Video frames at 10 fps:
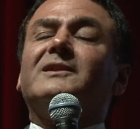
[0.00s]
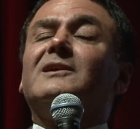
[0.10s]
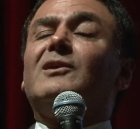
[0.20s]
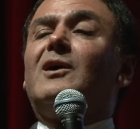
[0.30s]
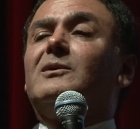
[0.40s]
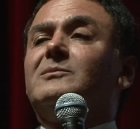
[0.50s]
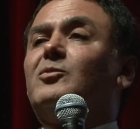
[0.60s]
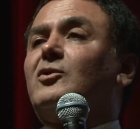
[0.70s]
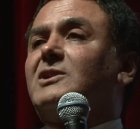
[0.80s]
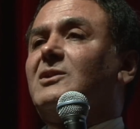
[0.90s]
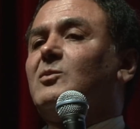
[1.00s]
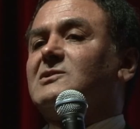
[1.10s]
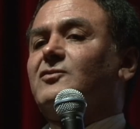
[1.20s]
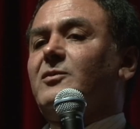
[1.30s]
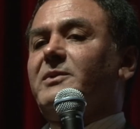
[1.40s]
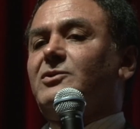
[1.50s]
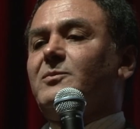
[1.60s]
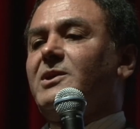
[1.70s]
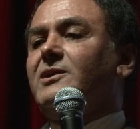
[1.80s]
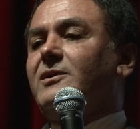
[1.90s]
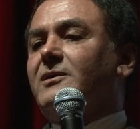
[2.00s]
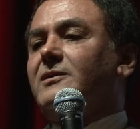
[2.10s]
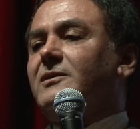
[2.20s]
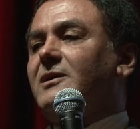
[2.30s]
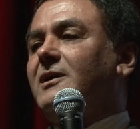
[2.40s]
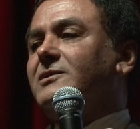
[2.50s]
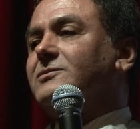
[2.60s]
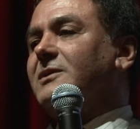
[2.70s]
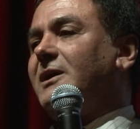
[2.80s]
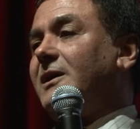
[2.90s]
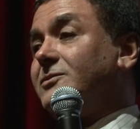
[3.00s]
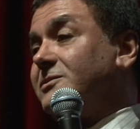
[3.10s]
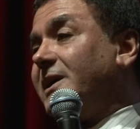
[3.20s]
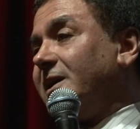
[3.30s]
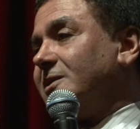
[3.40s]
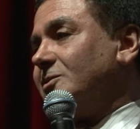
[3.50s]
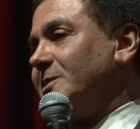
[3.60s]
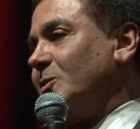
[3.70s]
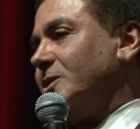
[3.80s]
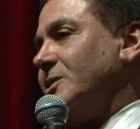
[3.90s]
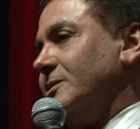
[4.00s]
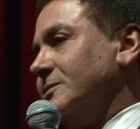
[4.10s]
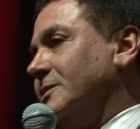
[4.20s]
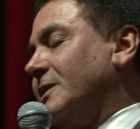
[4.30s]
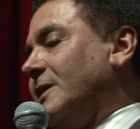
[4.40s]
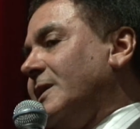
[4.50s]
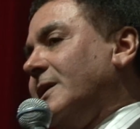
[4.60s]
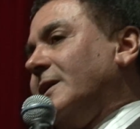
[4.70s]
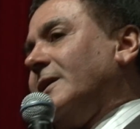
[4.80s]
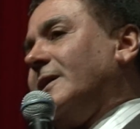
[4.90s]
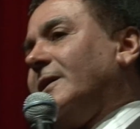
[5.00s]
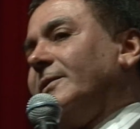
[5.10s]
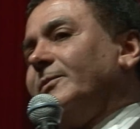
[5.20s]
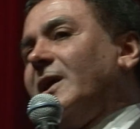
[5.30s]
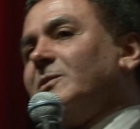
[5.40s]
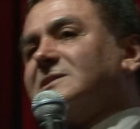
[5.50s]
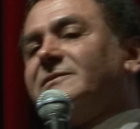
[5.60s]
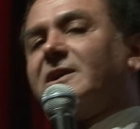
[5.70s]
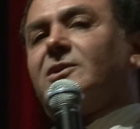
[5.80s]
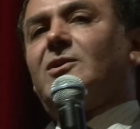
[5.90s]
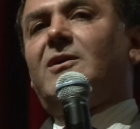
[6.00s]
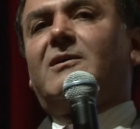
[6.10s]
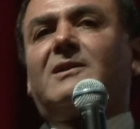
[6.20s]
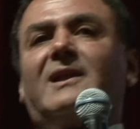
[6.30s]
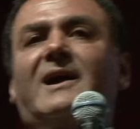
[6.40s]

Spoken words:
tell you how important it was for me to be here today, to be with you. I was giving a talk